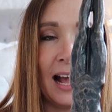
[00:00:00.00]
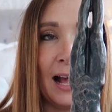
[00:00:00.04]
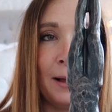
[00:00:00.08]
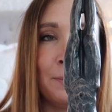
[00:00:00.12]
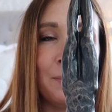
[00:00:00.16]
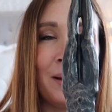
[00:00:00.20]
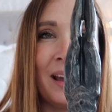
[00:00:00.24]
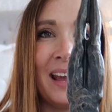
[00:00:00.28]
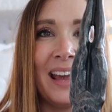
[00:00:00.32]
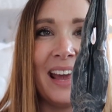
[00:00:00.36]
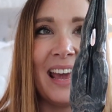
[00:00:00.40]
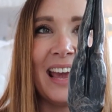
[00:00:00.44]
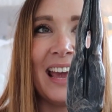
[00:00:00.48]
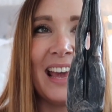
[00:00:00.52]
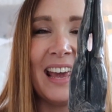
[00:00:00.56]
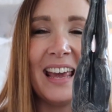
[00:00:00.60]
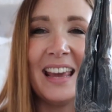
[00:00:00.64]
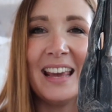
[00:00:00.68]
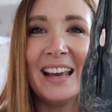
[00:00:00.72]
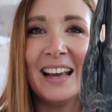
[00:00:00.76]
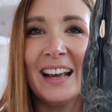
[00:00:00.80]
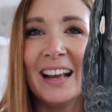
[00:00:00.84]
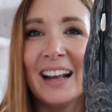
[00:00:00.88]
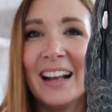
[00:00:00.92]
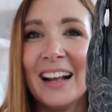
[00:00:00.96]

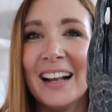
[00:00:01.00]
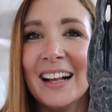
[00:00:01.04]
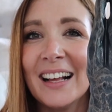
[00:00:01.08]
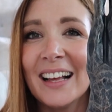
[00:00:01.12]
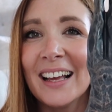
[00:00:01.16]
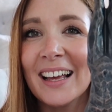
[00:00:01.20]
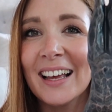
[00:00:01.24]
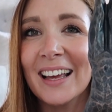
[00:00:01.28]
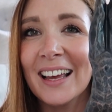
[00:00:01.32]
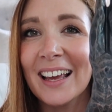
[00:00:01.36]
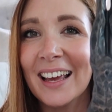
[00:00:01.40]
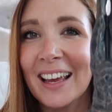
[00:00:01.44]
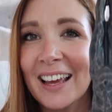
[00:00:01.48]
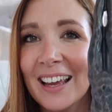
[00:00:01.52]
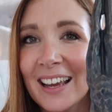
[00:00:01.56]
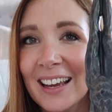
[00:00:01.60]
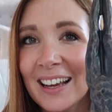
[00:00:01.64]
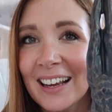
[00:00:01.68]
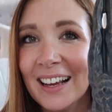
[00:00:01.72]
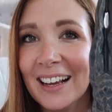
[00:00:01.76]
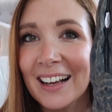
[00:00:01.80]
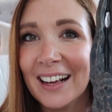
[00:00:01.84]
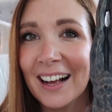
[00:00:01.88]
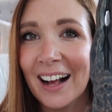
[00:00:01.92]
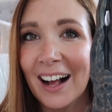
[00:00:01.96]
He
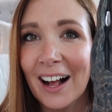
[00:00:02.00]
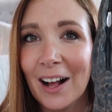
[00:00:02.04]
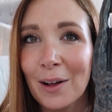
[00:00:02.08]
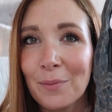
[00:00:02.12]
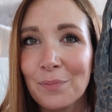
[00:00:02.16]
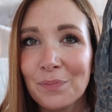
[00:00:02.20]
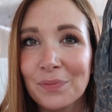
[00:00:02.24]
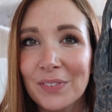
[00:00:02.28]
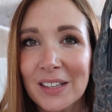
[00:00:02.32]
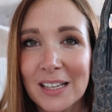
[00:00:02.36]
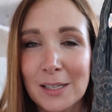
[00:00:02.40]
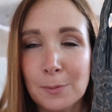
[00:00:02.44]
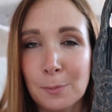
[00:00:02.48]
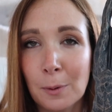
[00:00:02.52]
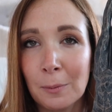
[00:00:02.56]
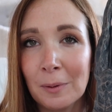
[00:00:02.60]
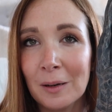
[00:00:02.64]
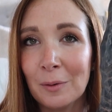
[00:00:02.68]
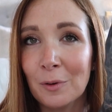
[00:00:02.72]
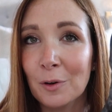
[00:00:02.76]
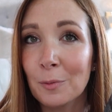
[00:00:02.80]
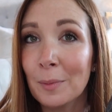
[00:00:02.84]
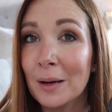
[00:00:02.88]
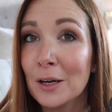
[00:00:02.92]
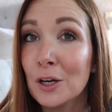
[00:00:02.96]
is probably
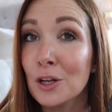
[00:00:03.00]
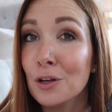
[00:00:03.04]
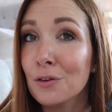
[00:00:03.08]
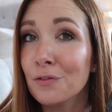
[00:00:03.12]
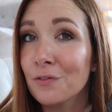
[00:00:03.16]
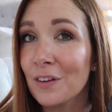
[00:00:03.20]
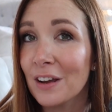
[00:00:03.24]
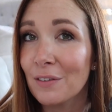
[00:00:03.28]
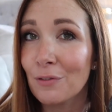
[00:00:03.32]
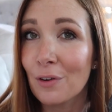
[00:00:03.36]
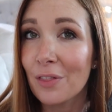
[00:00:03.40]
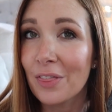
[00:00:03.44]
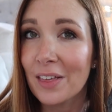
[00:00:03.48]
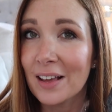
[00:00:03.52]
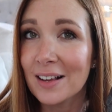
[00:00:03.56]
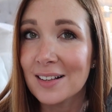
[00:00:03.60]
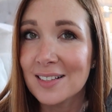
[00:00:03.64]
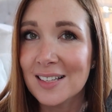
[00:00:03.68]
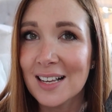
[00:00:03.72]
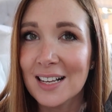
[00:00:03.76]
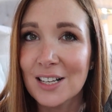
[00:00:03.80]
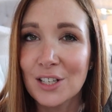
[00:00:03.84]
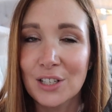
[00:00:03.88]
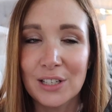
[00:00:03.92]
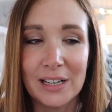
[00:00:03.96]
one of my new favorite things
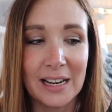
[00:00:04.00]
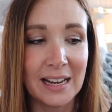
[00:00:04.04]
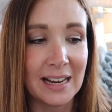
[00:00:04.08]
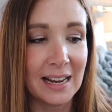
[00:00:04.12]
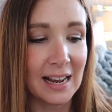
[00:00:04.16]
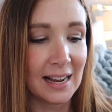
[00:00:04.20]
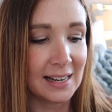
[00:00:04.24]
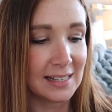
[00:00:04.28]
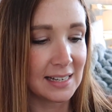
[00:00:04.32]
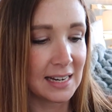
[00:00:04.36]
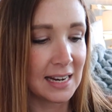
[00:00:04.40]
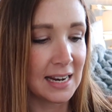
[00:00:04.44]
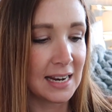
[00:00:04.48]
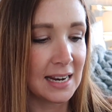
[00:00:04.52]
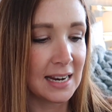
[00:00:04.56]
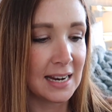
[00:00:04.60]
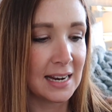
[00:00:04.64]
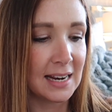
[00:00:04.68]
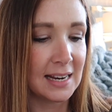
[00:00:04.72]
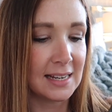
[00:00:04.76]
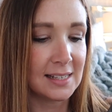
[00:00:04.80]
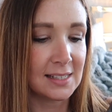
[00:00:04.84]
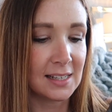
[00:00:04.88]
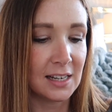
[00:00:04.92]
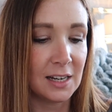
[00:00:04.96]
actually, and he
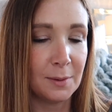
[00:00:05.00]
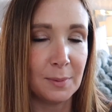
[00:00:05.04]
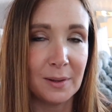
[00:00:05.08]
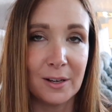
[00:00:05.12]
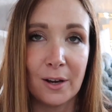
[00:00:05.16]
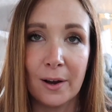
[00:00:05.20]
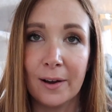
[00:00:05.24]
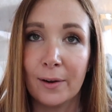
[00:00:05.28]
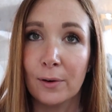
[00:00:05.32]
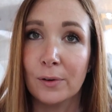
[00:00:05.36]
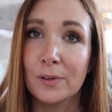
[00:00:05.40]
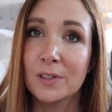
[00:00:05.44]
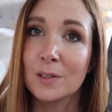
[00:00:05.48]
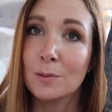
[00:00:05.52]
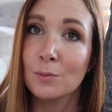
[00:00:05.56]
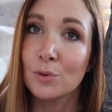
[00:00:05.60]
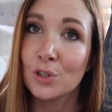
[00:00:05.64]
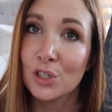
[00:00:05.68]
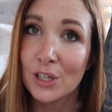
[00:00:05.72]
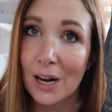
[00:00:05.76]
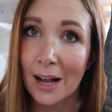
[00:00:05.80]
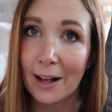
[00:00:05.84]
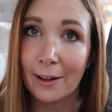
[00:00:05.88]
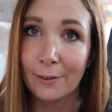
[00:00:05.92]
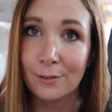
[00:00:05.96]
is going to be going on some
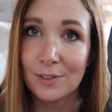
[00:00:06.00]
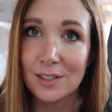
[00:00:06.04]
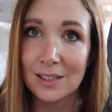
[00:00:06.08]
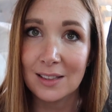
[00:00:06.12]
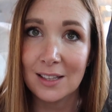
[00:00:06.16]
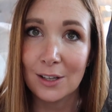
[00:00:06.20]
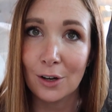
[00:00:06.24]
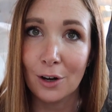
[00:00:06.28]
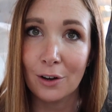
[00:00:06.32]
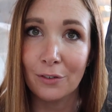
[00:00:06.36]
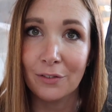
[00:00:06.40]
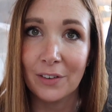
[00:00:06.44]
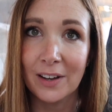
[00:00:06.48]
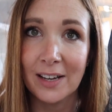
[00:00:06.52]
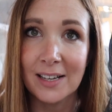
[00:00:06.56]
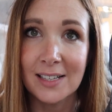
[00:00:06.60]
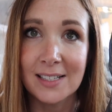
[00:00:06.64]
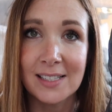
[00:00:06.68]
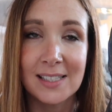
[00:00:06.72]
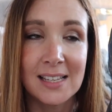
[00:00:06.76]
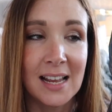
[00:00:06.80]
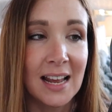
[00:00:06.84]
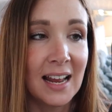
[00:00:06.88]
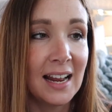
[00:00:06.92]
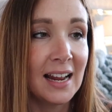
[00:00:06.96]
shelves in the
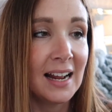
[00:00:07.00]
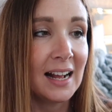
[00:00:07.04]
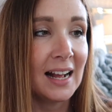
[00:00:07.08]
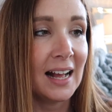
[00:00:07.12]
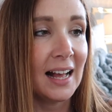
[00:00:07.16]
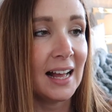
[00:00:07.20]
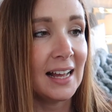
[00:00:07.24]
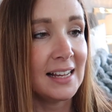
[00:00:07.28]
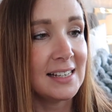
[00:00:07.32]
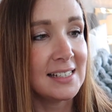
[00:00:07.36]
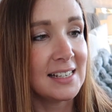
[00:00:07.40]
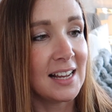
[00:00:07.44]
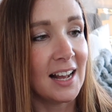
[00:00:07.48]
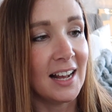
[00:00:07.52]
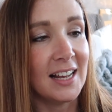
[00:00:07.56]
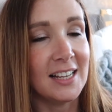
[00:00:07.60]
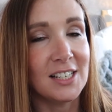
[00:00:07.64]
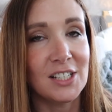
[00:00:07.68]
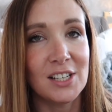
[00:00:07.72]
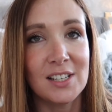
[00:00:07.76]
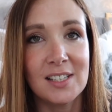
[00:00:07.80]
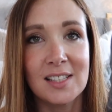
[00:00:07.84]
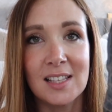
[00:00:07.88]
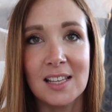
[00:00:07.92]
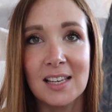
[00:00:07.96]
office. And yeah, I
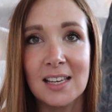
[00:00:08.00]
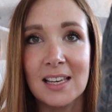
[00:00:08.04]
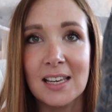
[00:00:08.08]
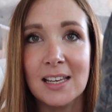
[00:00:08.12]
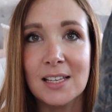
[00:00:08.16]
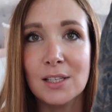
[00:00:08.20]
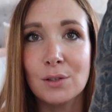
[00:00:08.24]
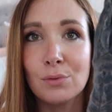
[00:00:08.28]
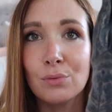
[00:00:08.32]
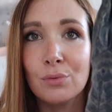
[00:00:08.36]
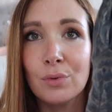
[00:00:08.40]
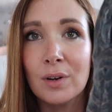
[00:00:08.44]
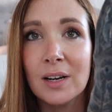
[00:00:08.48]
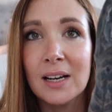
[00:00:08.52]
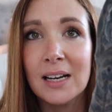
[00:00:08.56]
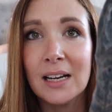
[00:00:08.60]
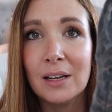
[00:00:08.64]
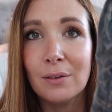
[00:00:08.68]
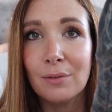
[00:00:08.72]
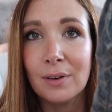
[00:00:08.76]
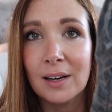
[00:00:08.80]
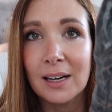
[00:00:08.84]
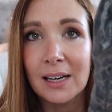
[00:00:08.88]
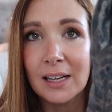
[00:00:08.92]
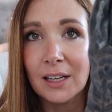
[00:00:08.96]
just think he's
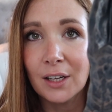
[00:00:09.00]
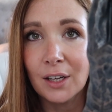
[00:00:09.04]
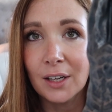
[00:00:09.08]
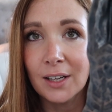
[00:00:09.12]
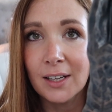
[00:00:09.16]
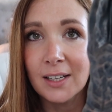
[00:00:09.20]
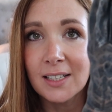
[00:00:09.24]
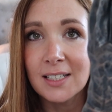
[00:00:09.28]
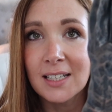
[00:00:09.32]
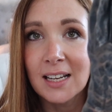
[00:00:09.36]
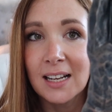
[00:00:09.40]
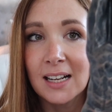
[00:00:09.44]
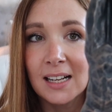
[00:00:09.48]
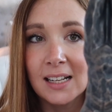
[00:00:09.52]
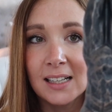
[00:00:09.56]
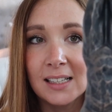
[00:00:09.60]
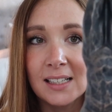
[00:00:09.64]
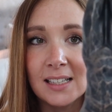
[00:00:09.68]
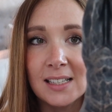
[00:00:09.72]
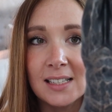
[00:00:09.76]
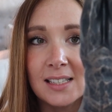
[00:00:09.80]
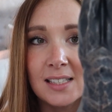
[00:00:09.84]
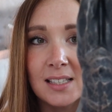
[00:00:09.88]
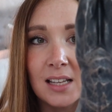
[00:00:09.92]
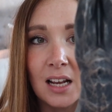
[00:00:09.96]
really good.
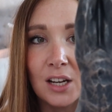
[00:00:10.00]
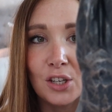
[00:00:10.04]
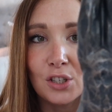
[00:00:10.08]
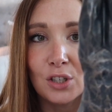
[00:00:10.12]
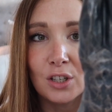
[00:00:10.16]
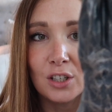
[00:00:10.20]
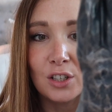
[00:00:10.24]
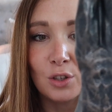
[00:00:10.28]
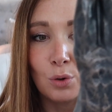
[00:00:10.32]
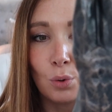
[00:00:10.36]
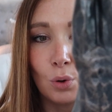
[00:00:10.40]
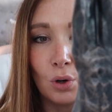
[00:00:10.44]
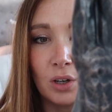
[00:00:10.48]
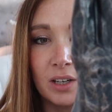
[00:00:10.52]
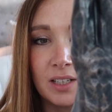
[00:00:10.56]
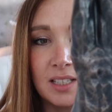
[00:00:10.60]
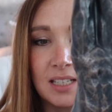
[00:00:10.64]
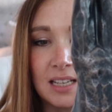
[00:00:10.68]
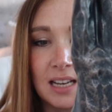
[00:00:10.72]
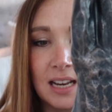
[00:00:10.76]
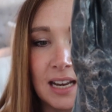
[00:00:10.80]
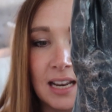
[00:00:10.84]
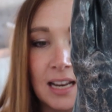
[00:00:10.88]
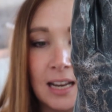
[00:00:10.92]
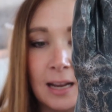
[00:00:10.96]
He's such good
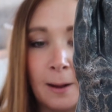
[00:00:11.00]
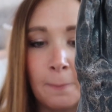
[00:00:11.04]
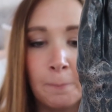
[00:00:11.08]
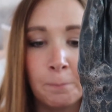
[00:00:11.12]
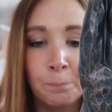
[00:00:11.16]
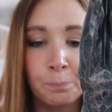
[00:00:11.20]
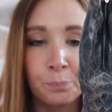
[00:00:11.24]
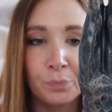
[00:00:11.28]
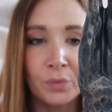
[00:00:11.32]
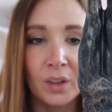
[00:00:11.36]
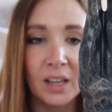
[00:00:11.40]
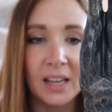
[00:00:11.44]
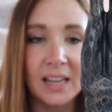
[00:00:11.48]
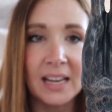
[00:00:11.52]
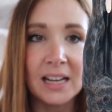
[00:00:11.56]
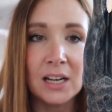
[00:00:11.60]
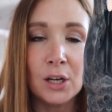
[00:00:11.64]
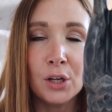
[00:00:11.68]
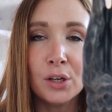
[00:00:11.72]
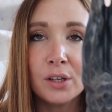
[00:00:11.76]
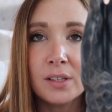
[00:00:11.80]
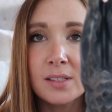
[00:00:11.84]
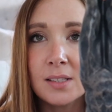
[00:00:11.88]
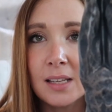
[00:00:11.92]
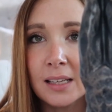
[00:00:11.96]
quality. He
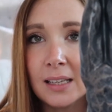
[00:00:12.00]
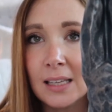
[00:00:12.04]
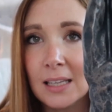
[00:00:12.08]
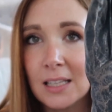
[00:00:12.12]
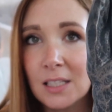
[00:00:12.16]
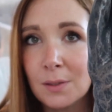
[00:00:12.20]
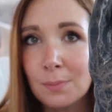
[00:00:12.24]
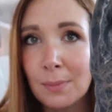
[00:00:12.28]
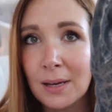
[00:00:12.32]
looks like he's